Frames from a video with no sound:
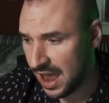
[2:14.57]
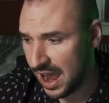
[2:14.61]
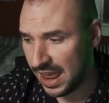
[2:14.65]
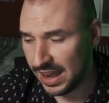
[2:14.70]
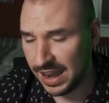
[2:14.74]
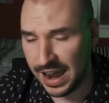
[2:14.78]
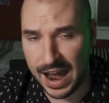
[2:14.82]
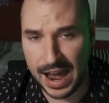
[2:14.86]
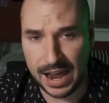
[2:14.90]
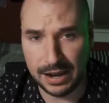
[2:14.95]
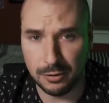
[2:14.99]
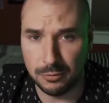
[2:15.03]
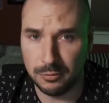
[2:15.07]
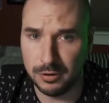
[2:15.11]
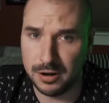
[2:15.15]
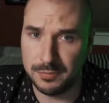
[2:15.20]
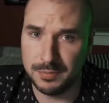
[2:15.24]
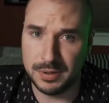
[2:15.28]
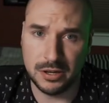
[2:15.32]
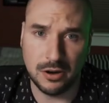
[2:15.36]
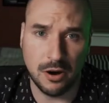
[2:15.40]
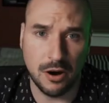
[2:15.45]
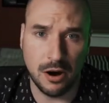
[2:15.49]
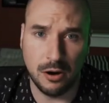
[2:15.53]
And I don't want to
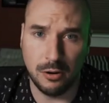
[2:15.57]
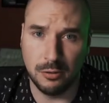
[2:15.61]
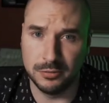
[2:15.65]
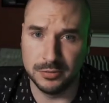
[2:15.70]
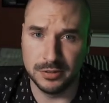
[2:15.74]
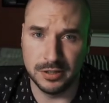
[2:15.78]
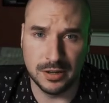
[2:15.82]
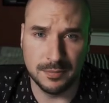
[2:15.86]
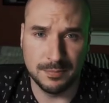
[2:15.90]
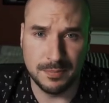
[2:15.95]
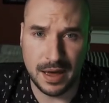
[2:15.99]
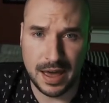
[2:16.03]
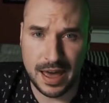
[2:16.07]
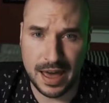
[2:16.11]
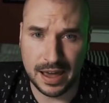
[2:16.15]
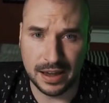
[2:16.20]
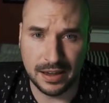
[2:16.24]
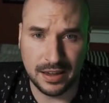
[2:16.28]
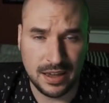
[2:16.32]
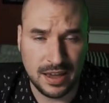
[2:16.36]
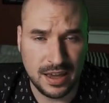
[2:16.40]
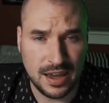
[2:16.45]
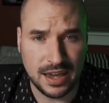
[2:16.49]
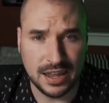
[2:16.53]
be caught holding the
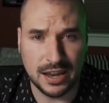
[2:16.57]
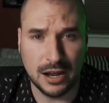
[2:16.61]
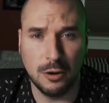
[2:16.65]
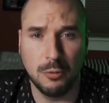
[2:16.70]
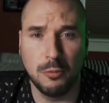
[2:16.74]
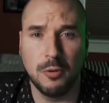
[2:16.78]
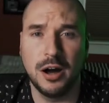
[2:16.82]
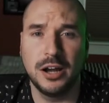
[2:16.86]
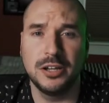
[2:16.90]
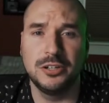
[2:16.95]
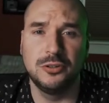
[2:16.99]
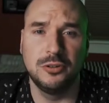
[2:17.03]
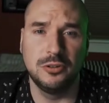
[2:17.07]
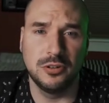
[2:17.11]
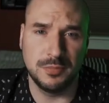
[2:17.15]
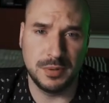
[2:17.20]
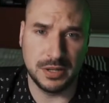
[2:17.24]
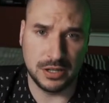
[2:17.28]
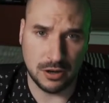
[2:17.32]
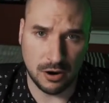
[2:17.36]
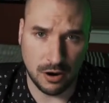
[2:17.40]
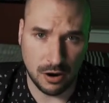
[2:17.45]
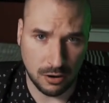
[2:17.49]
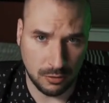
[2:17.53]
bag. And I don't want you to
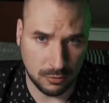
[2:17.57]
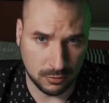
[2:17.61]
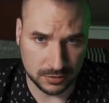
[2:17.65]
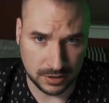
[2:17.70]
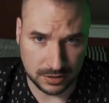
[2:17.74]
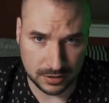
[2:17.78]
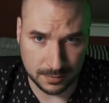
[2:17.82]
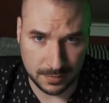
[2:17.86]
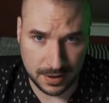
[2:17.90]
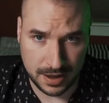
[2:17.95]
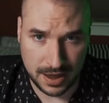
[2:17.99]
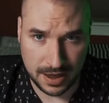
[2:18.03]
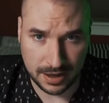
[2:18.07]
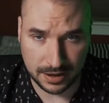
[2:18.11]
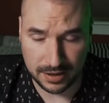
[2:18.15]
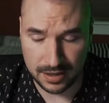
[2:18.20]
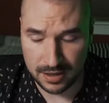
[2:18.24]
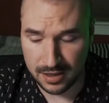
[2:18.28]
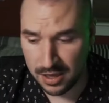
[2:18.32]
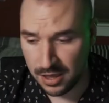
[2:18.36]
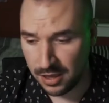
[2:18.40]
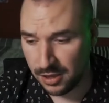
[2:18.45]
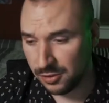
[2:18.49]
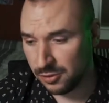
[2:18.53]
be caught holding the bag.
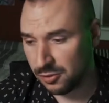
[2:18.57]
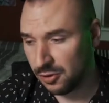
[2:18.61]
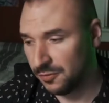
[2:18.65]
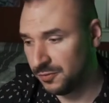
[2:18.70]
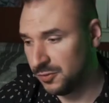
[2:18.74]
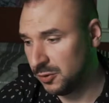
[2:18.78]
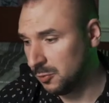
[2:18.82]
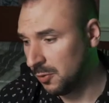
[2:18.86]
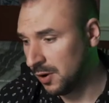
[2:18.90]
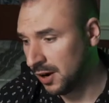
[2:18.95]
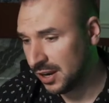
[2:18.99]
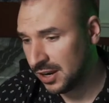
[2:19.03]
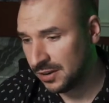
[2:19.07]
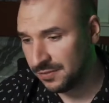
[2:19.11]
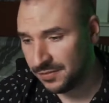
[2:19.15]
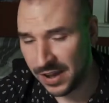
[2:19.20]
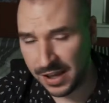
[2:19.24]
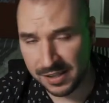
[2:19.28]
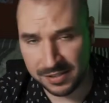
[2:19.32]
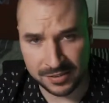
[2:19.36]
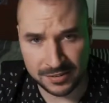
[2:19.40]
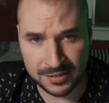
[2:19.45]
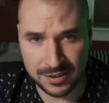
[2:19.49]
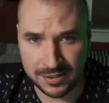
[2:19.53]
So if you want to
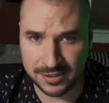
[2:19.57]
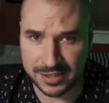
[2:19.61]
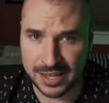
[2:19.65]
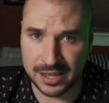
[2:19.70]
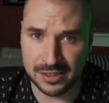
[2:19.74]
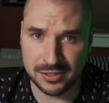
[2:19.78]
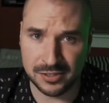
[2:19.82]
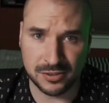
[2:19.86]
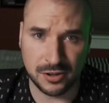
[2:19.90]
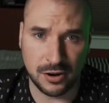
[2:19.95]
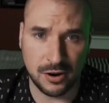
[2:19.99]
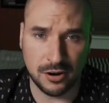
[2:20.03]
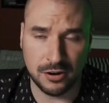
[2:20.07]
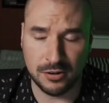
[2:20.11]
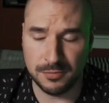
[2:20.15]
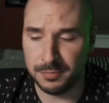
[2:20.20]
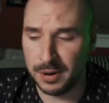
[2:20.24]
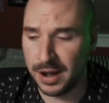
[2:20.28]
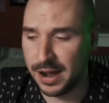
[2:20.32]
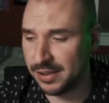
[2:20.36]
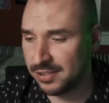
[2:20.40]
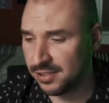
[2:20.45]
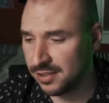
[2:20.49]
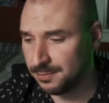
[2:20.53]
invest in this Kickstarter,
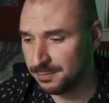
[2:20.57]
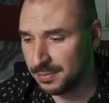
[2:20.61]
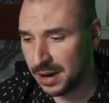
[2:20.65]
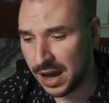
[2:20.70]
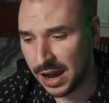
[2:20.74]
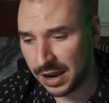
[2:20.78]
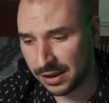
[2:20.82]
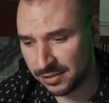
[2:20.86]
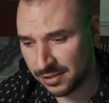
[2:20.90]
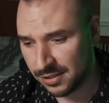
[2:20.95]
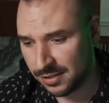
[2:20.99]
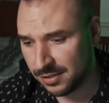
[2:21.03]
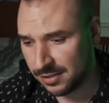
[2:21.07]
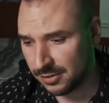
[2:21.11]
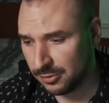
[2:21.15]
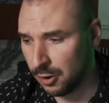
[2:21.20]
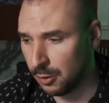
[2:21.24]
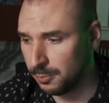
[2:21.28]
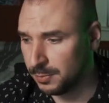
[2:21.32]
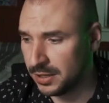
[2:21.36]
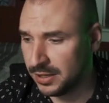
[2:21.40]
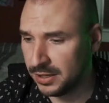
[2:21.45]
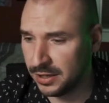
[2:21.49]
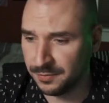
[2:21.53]
buy some boxes and
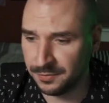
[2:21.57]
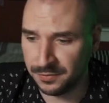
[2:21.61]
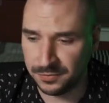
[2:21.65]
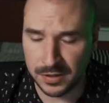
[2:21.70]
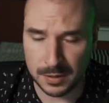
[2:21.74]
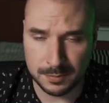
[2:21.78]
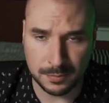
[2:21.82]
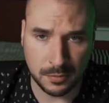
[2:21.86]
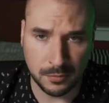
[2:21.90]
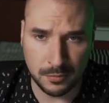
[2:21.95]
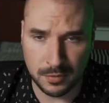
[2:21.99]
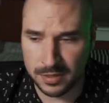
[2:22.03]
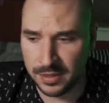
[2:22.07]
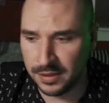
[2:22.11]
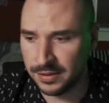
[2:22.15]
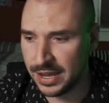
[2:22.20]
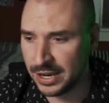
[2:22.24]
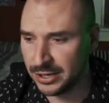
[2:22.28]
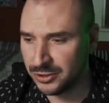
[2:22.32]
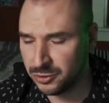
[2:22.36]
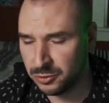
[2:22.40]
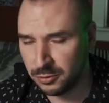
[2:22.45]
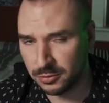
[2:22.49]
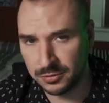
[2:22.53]
hope that you can flip them within
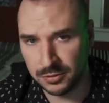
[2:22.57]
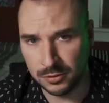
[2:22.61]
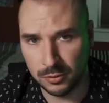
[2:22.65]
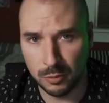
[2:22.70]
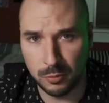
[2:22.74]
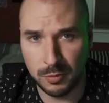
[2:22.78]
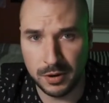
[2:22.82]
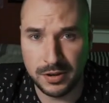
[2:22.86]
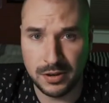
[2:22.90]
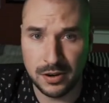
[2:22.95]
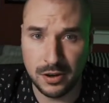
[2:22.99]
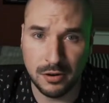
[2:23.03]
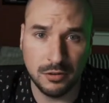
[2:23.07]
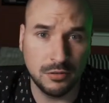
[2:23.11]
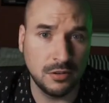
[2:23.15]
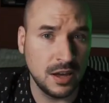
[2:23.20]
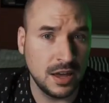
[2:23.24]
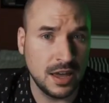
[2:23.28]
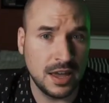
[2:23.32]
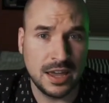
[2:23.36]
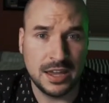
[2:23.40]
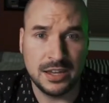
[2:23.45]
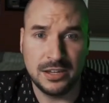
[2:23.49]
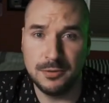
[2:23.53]
that short little window,
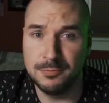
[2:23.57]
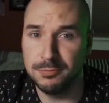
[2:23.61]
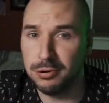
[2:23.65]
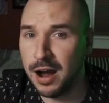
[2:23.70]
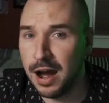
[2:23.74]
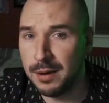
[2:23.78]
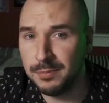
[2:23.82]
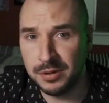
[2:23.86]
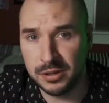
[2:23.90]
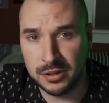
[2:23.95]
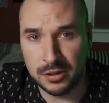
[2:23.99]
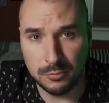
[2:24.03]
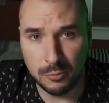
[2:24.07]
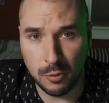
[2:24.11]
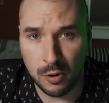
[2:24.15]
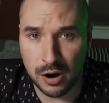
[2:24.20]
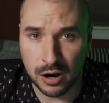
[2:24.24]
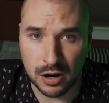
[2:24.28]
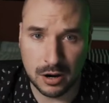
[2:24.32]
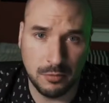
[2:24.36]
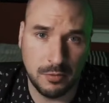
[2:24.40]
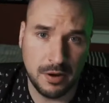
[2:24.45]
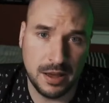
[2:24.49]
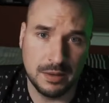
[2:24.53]
you probably could
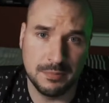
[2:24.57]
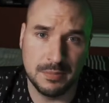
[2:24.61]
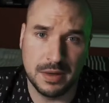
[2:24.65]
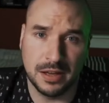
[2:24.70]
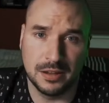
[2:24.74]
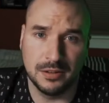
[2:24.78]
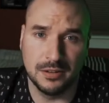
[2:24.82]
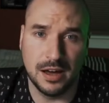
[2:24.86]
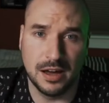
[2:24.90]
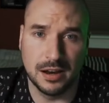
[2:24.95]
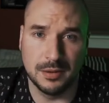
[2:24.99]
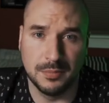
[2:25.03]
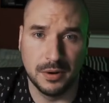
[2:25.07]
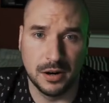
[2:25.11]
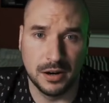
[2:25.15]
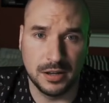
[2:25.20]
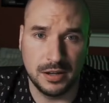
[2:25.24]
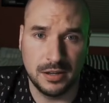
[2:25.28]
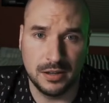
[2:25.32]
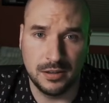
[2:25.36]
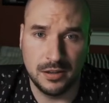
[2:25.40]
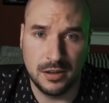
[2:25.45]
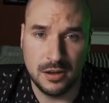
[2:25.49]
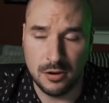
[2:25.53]
walk away and make a lot of
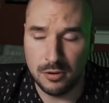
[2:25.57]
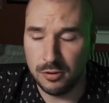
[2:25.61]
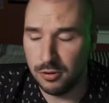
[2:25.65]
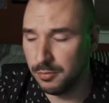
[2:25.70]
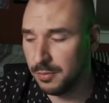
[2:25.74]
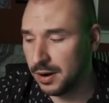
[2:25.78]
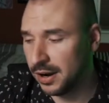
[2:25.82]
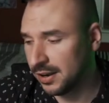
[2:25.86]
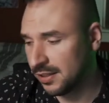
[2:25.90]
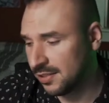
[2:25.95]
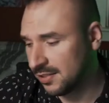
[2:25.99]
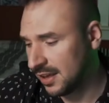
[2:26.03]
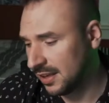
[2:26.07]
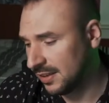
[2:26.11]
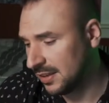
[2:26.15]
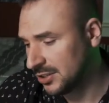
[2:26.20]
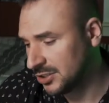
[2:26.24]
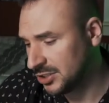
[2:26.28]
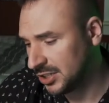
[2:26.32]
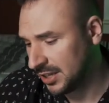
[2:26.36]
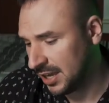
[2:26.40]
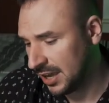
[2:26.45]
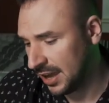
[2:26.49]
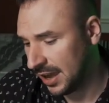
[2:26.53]
money. Who am I to say
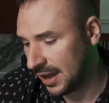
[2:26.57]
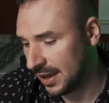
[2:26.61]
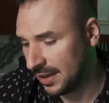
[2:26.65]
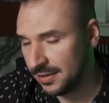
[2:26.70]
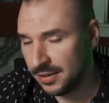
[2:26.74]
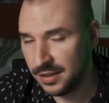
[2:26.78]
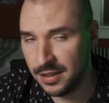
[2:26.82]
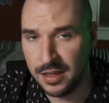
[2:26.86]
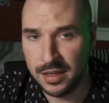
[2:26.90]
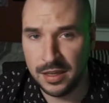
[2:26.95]
that you can't?